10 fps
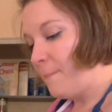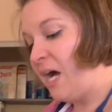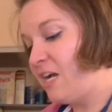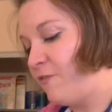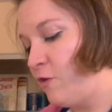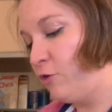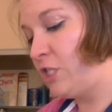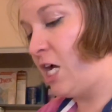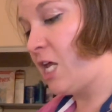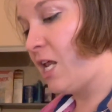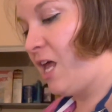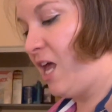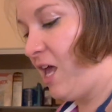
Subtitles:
Might have overdone it.